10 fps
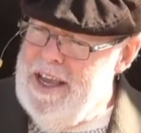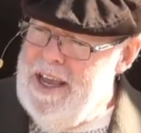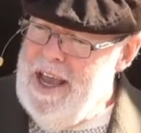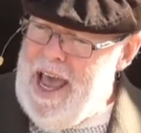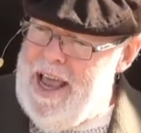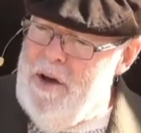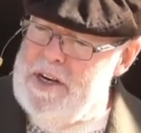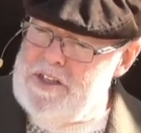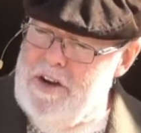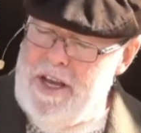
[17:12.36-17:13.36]
hang on,
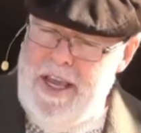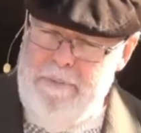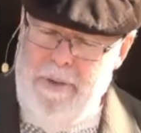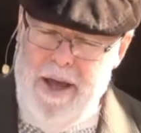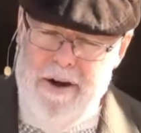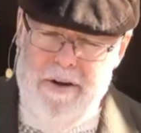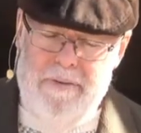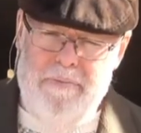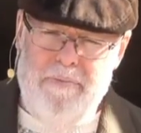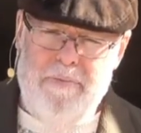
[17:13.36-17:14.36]
it's going to get better
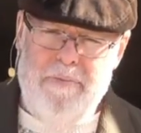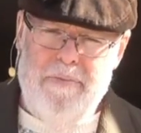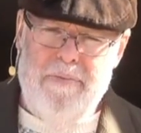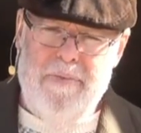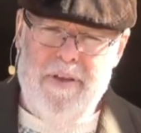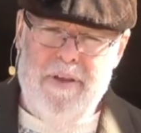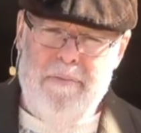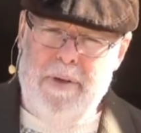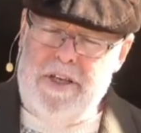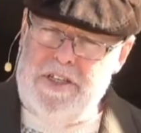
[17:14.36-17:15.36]

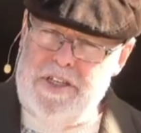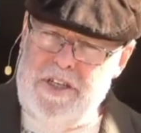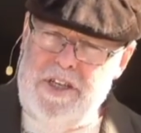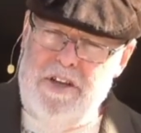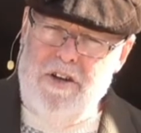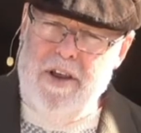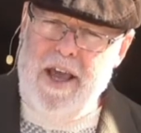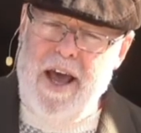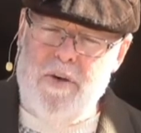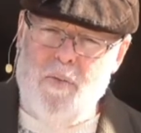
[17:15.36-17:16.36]
because it's continually
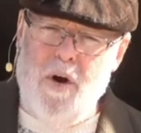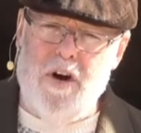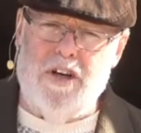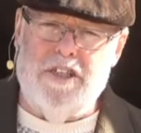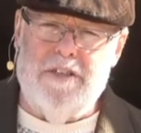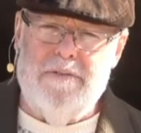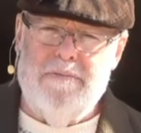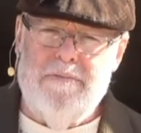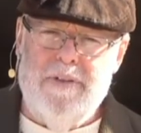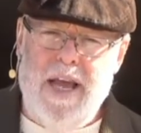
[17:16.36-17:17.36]
gotten worse.
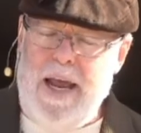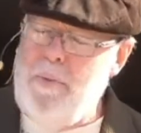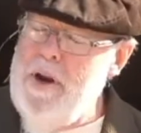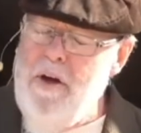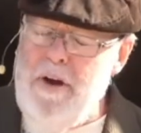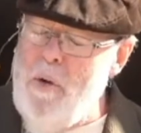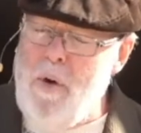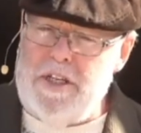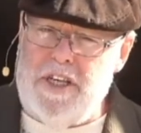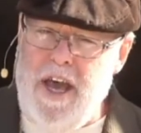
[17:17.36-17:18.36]
And we don't know
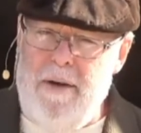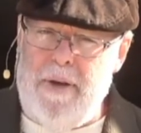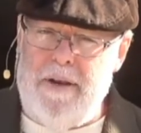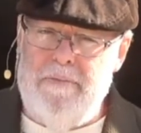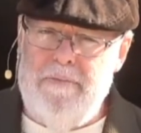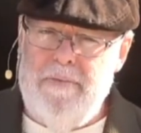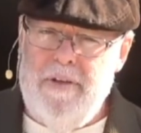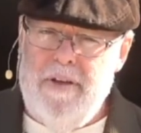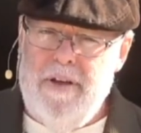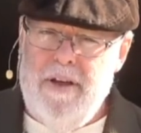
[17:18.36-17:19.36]
what's coming.
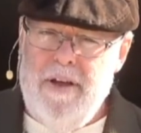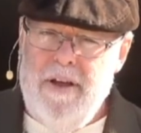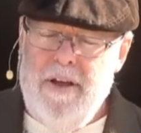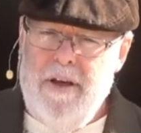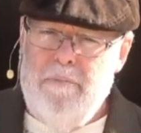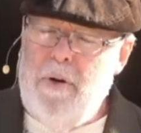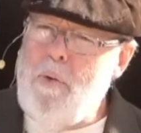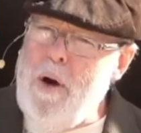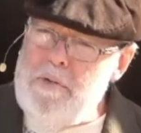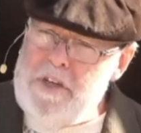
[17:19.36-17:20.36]
But
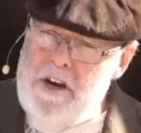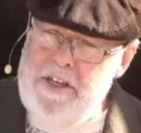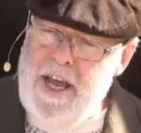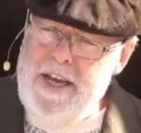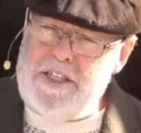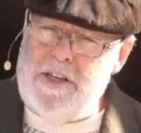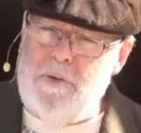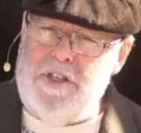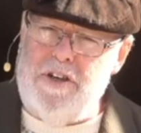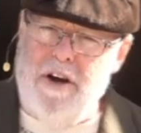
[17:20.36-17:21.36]
what was our text that
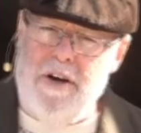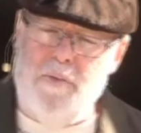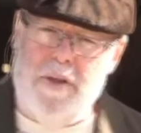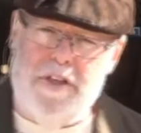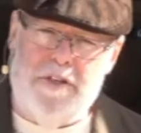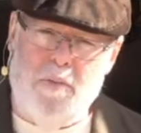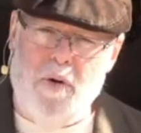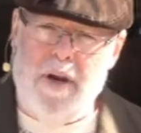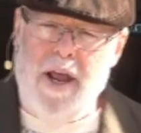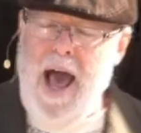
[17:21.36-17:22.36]
we started with this
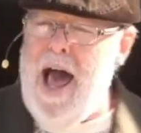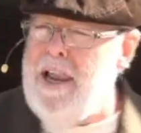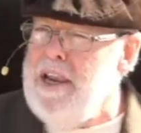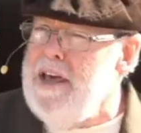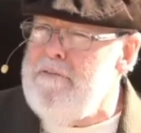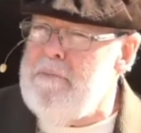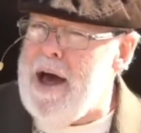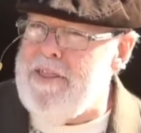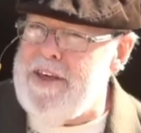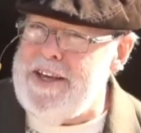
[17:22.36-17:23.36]
morning? I live
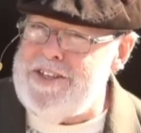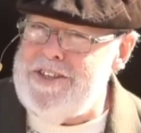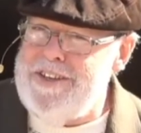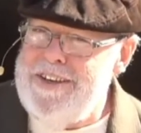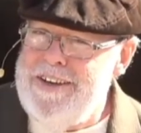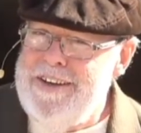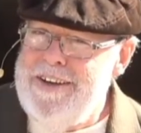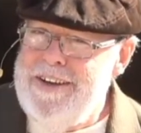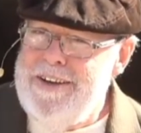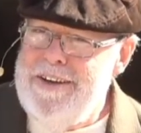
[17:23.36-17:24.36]
by this.
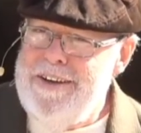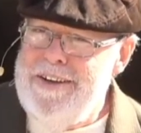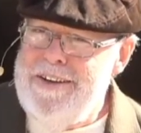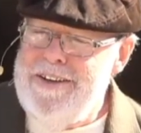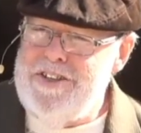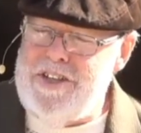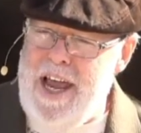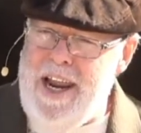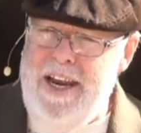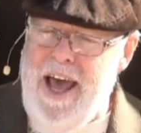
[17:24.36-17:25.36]

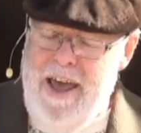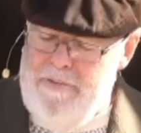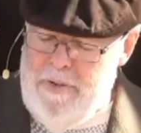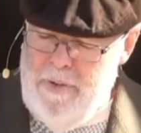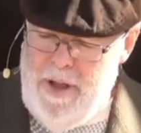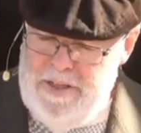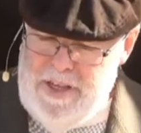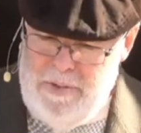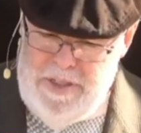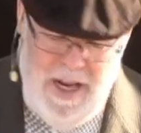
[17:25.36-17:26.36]
Sally and I have, as I
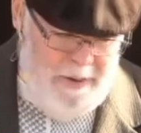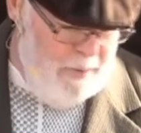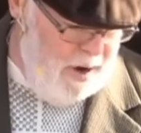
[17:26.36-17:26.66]
was telling Brother